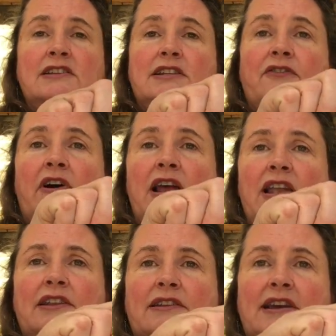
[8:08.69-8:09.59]
So if
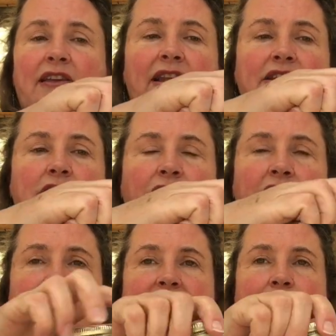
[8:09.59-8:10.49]
I take the lid off,
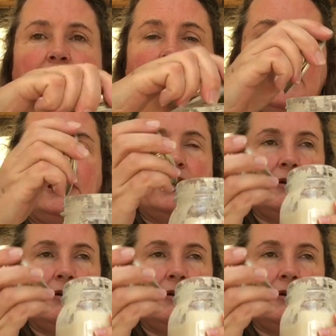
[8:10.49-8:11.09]
what does it smell like?